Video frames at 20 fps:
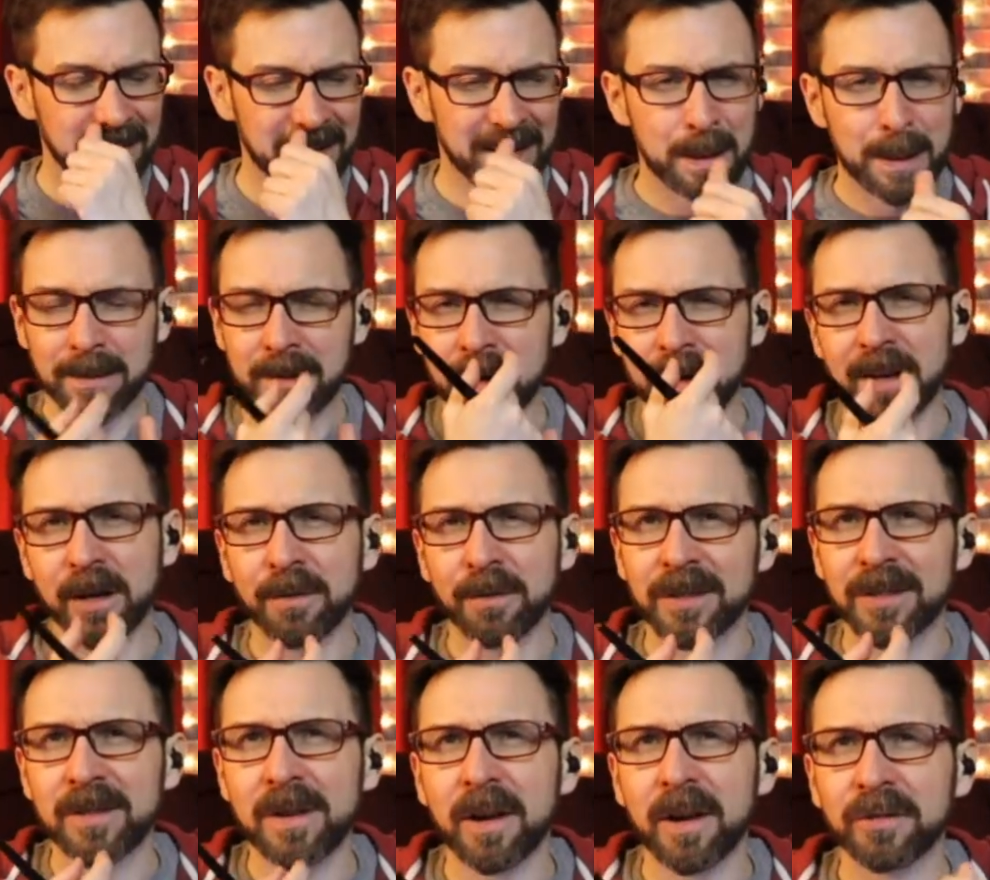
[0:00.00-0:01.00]
Not out of his
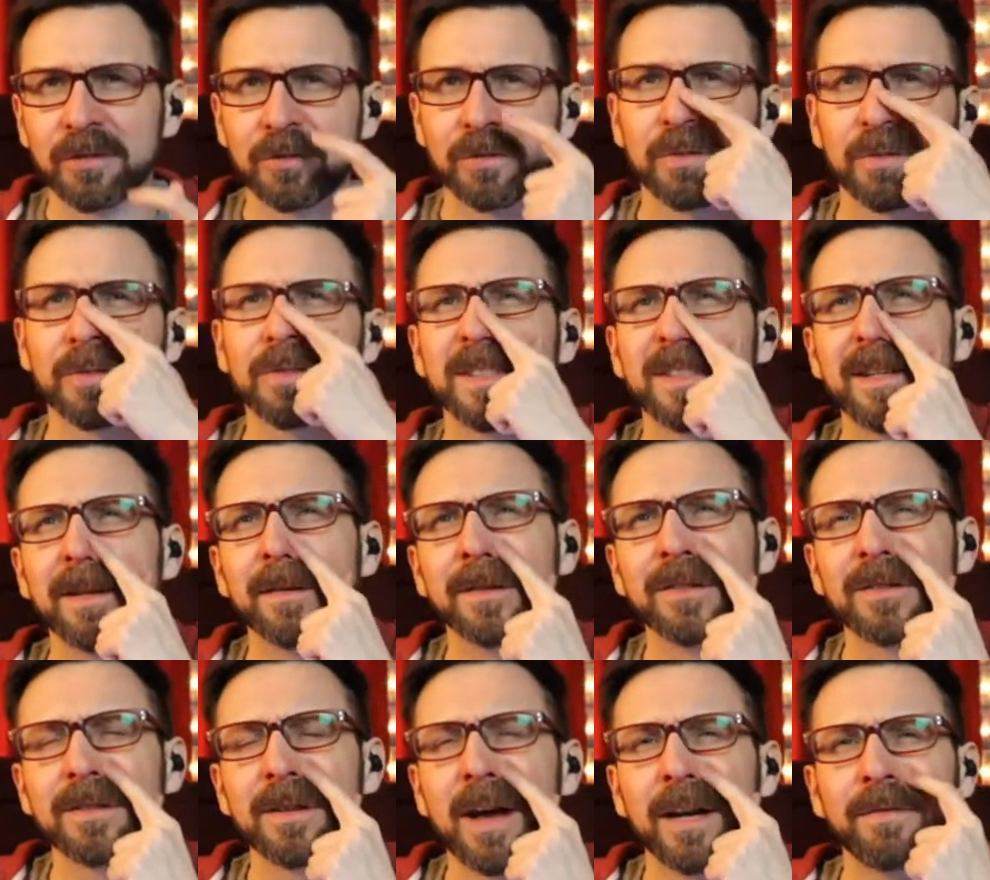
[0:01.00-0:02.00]
nostrils, like down the
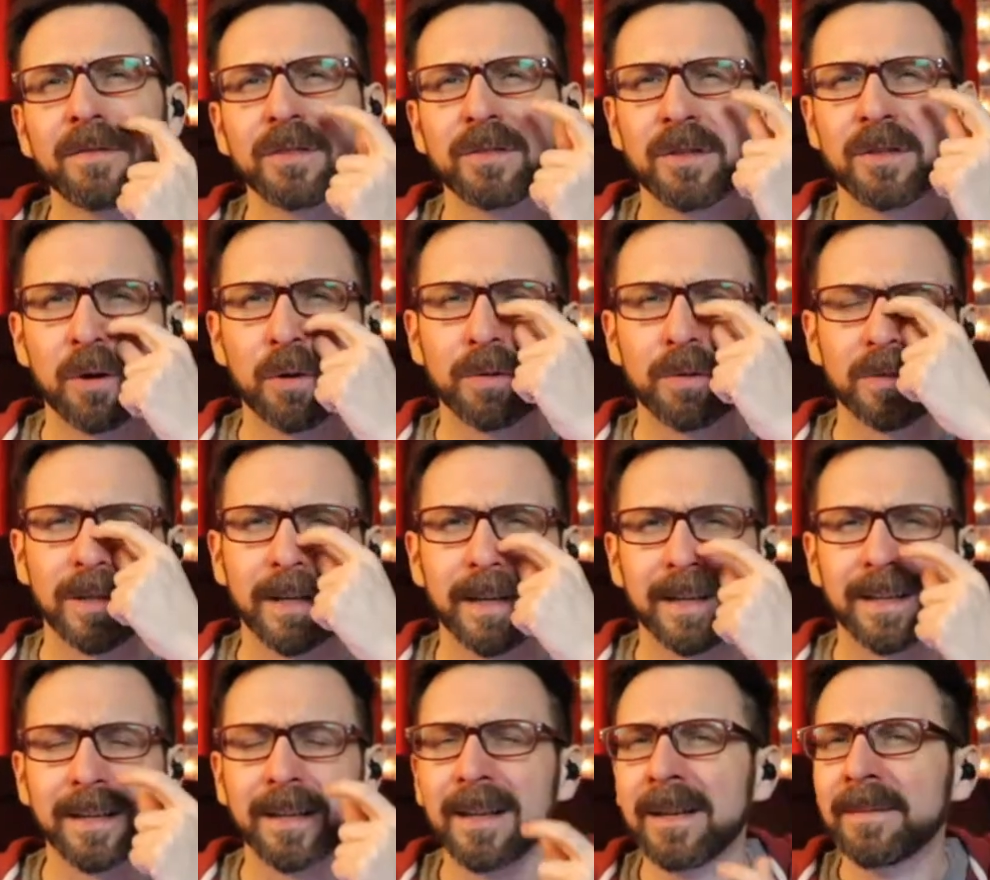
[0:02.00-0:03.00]
side of his nose. Like,
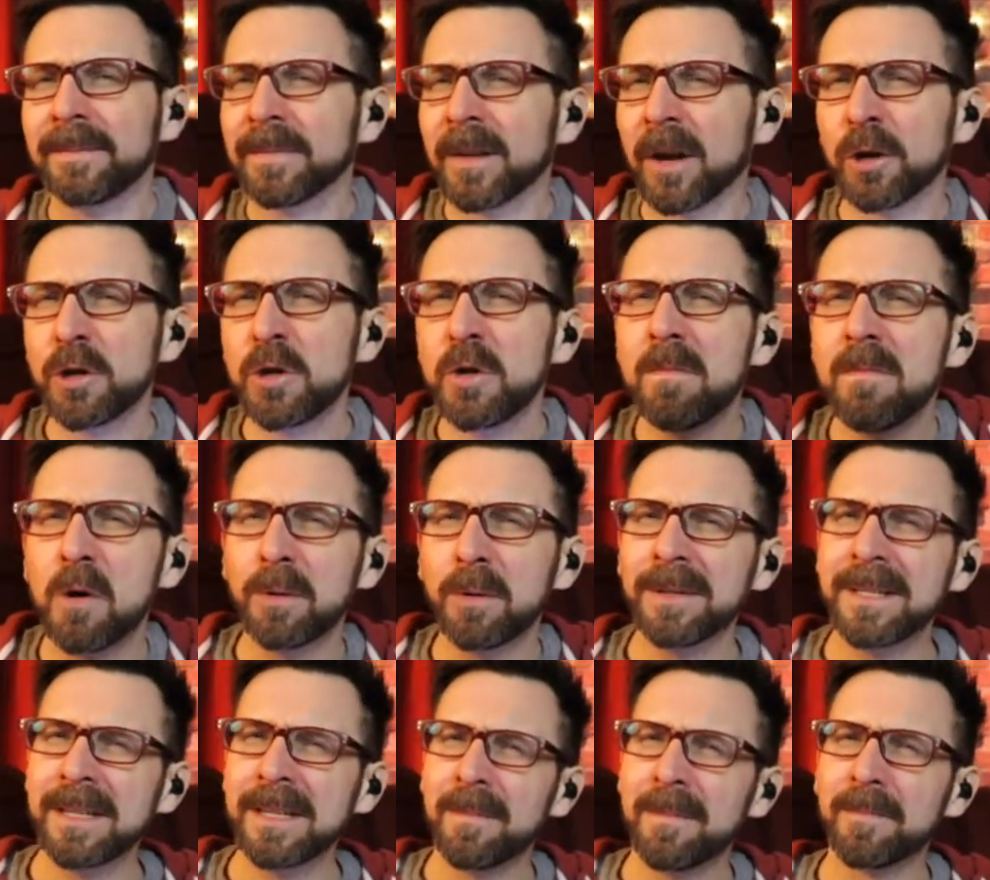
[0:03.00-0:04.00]
are you
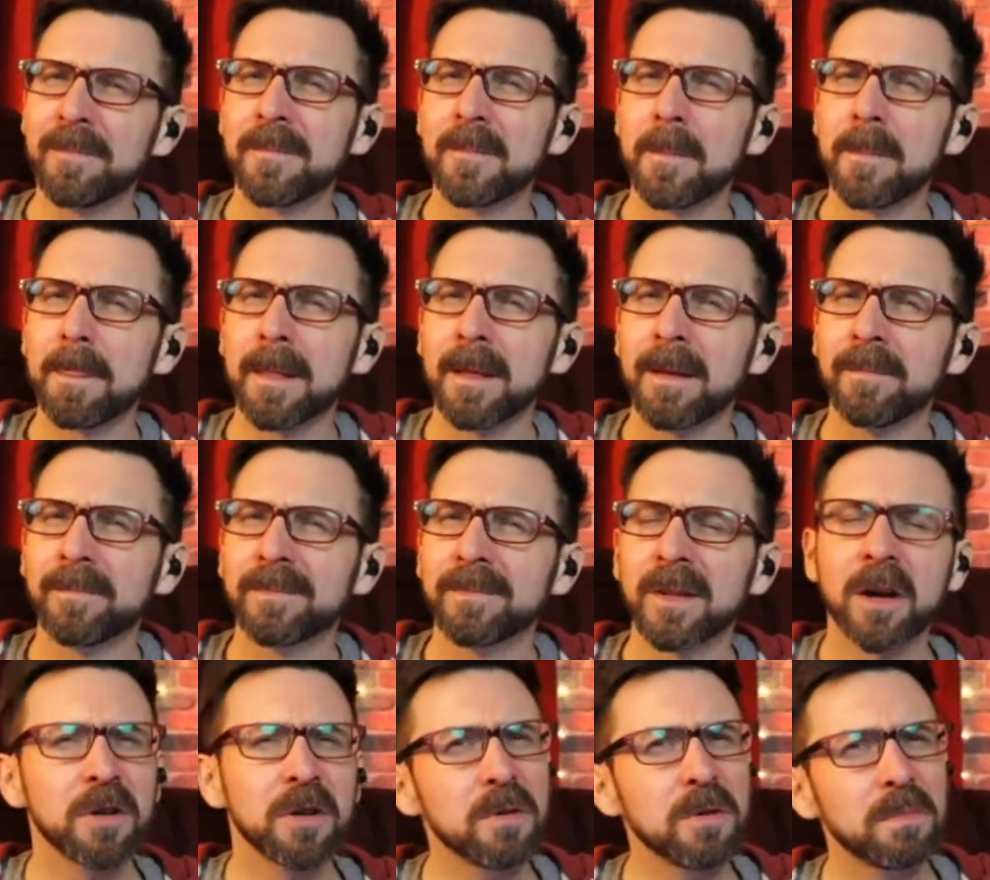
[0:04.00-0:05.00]
moldy? Are
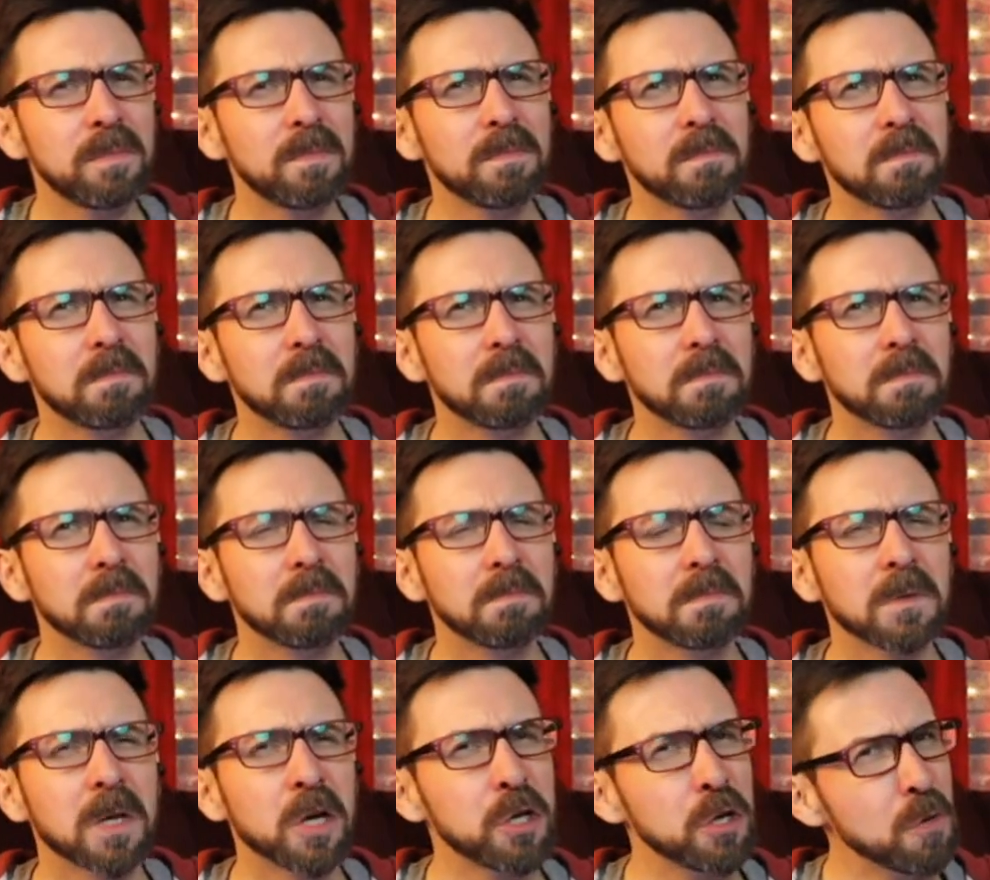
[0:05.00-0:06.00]
you
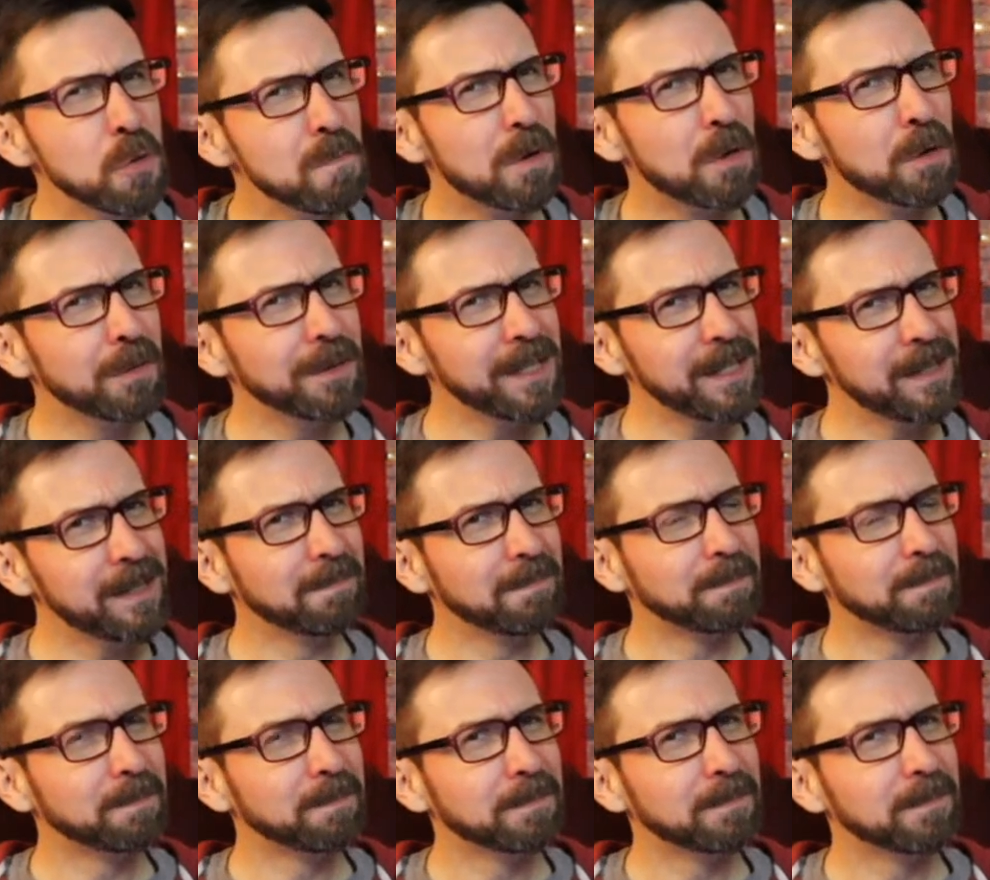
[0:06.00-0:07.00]
Are you moldy?
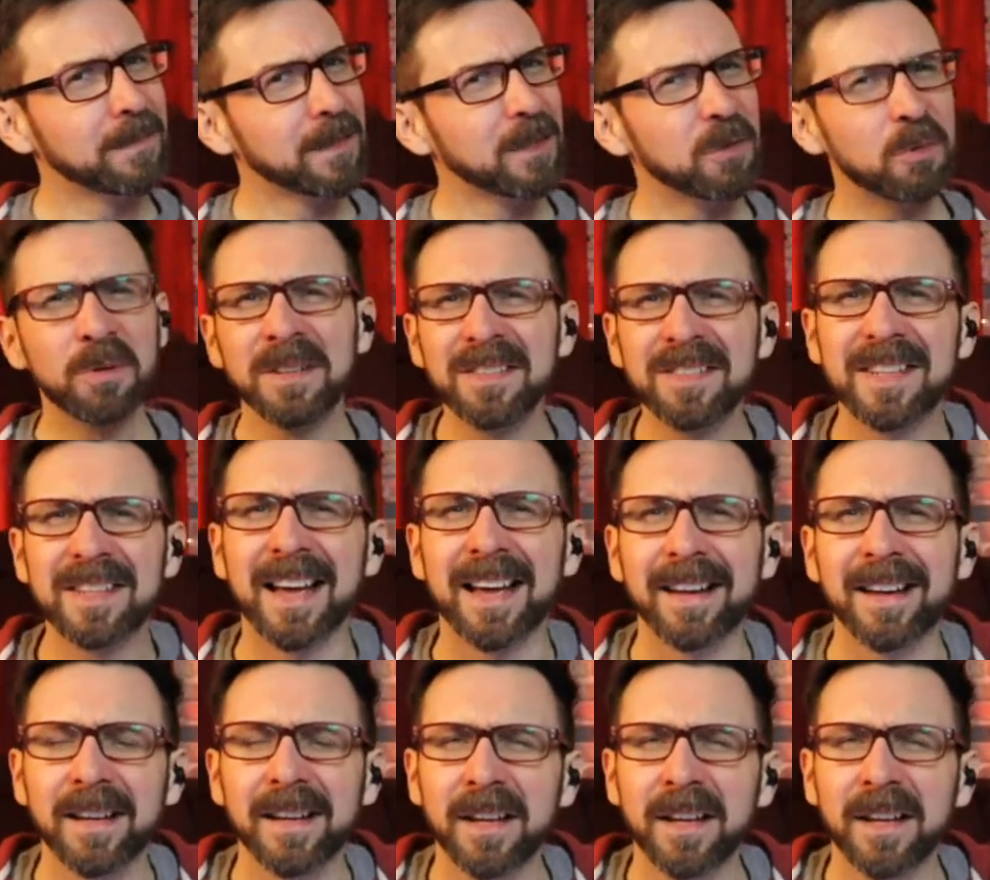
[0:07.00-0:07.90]
What is that?